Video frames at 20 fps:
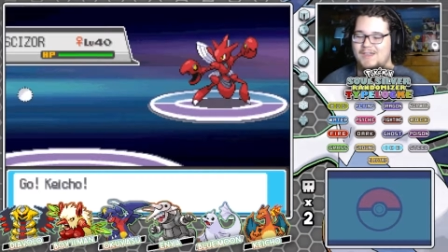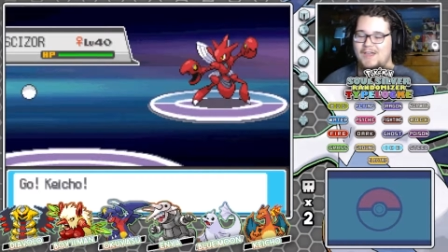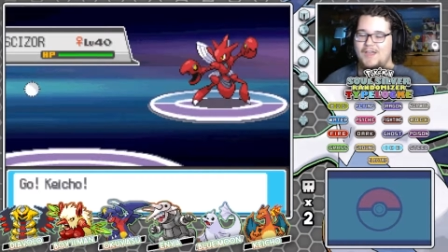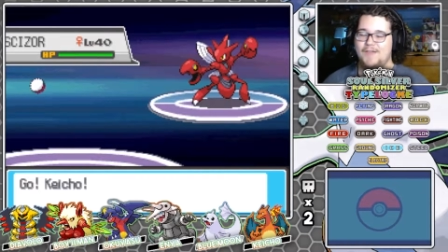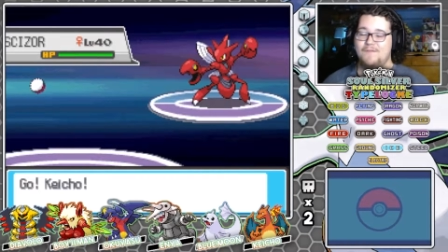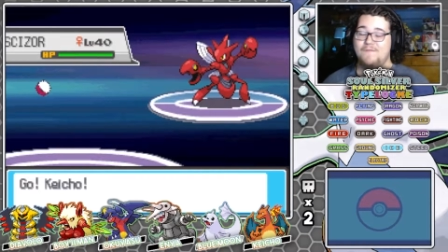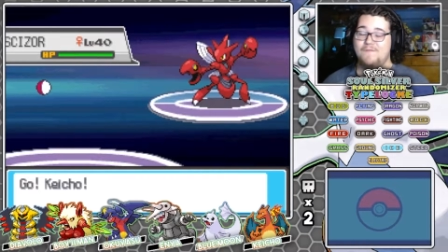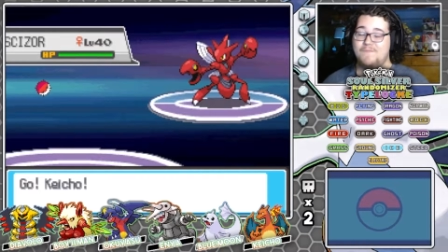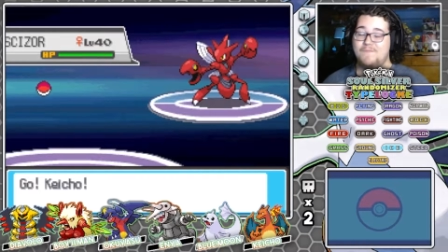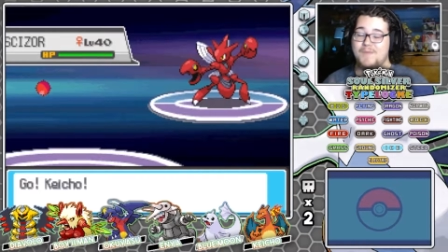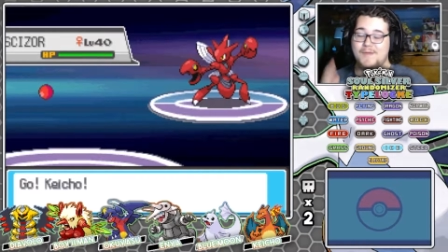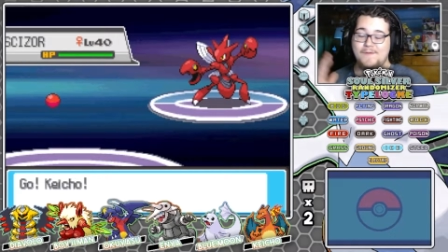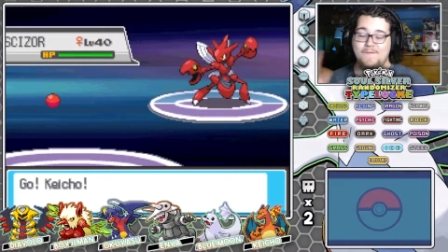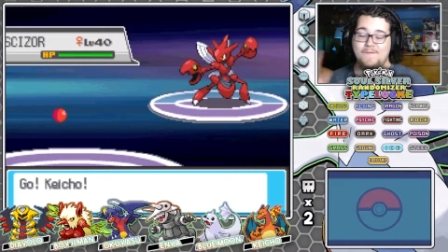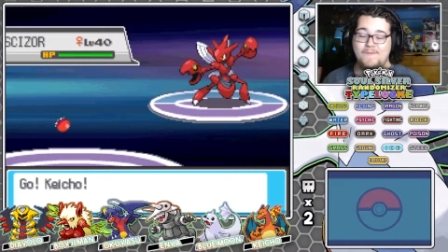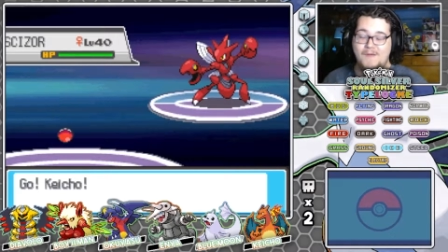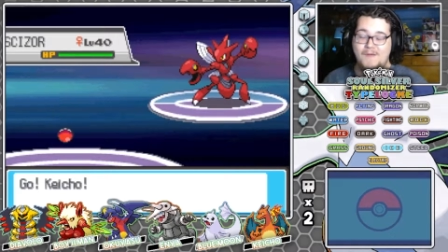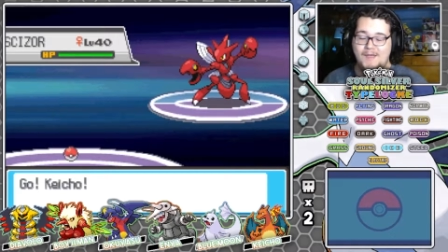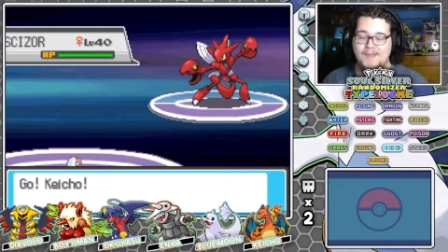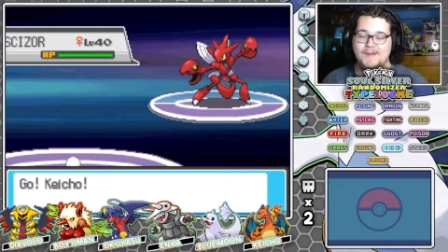being
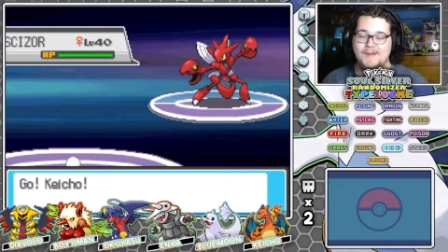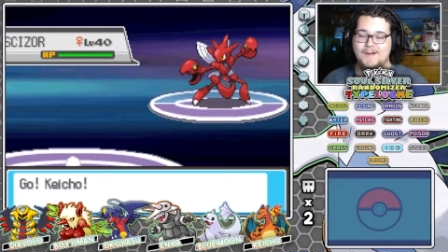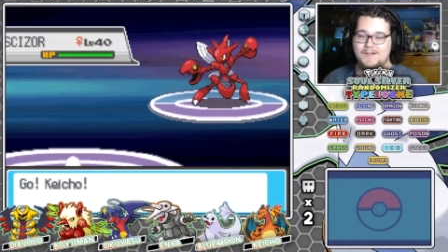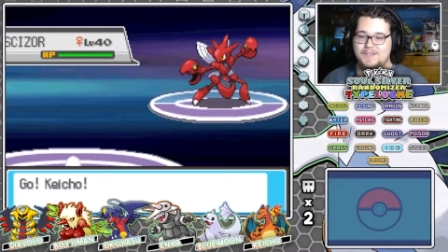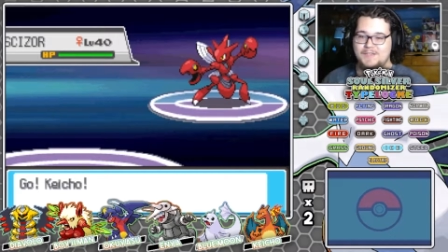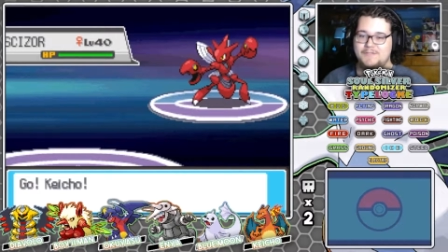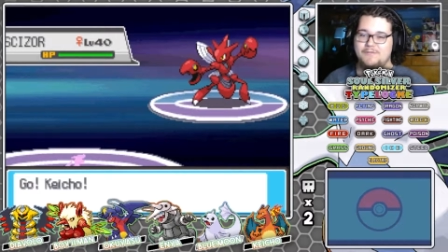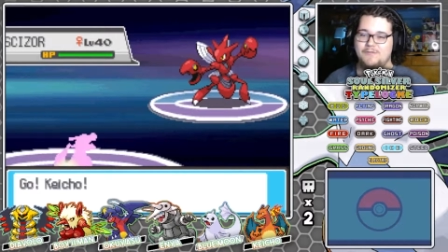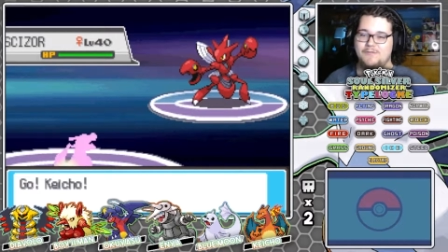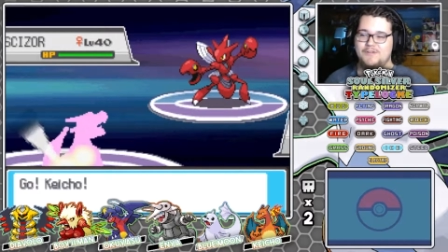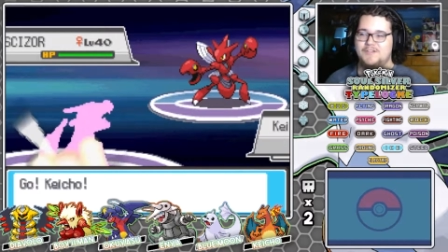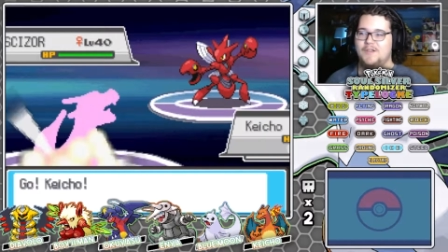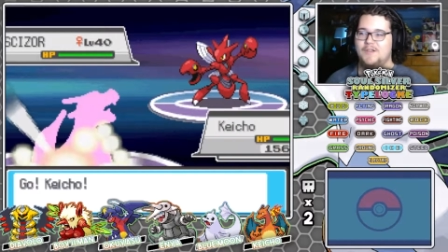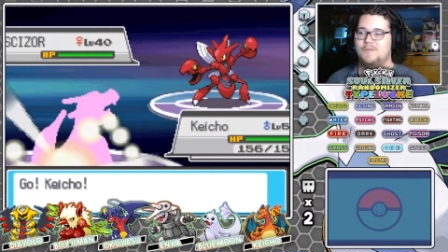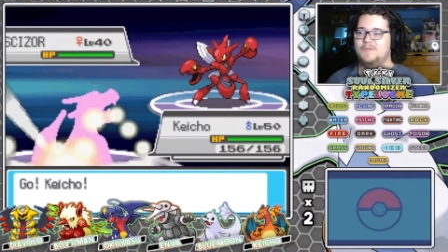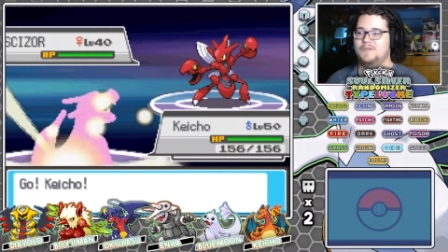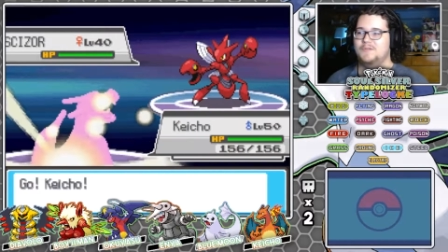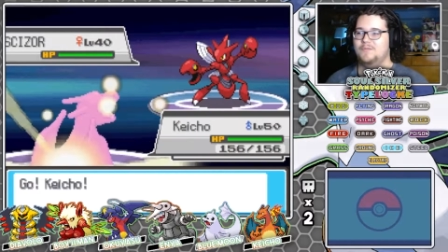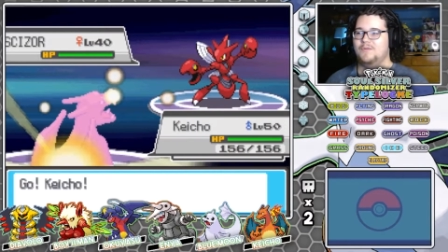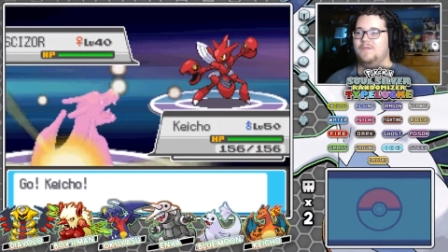fire is 4 times
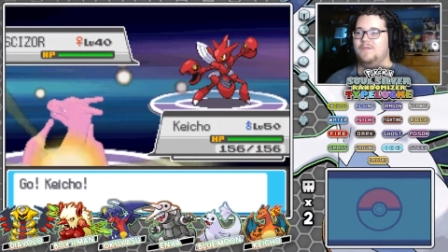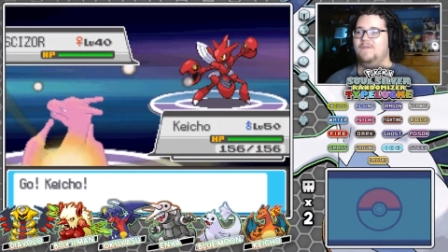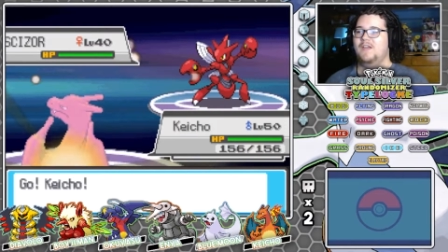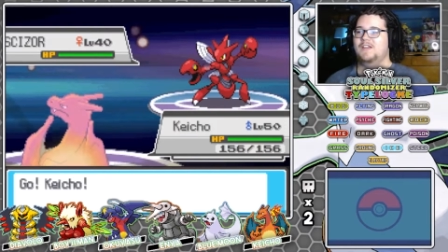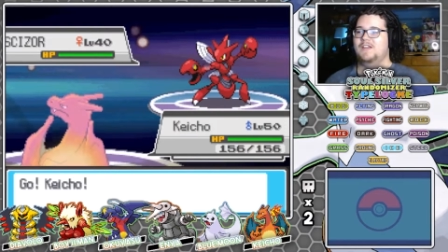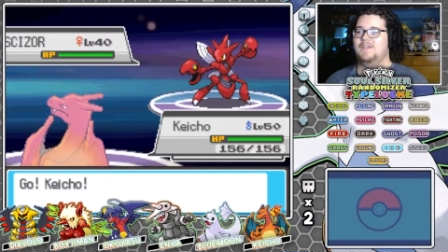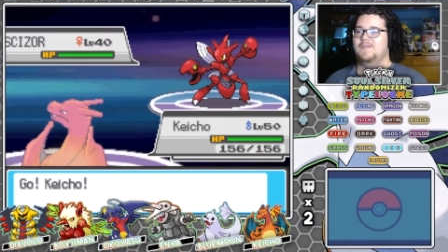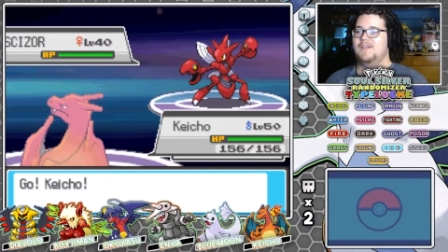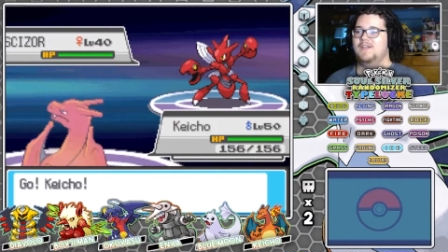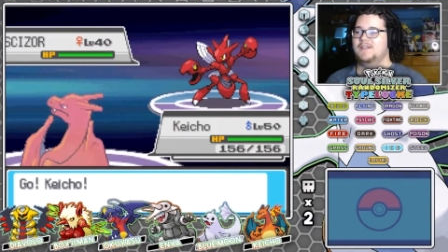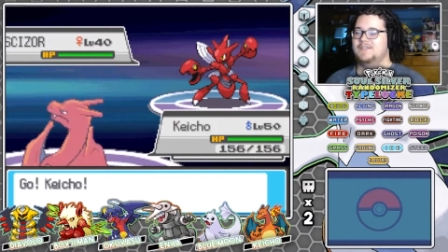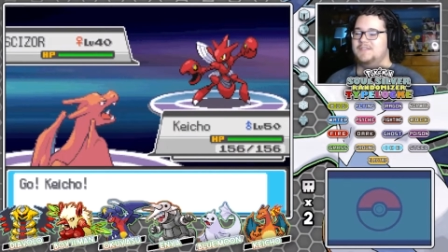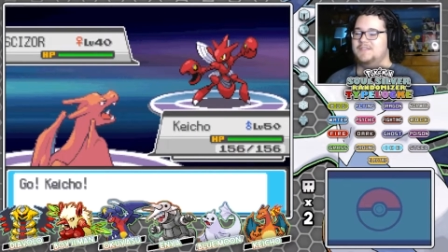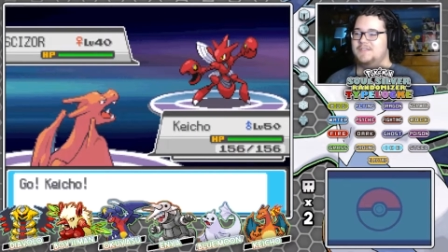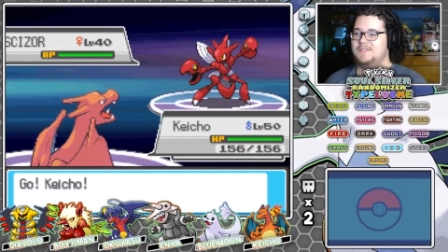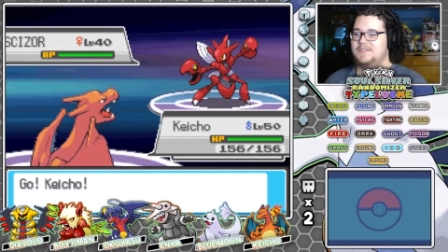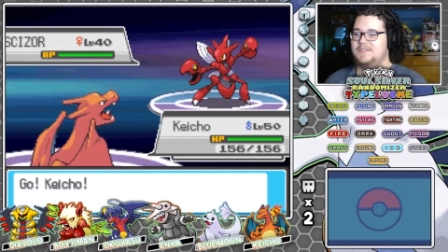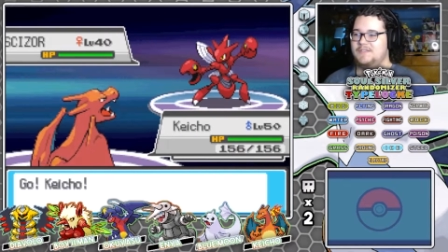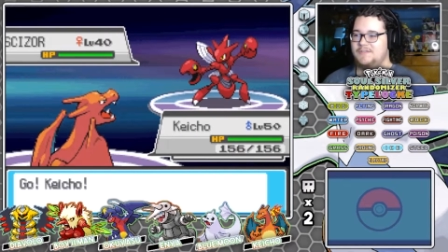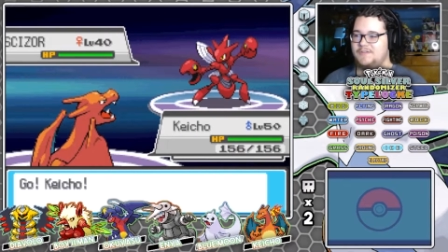super effective against
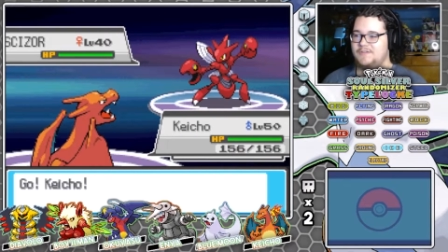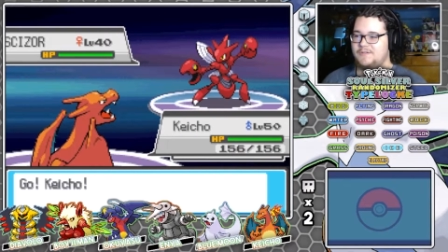this Scizor.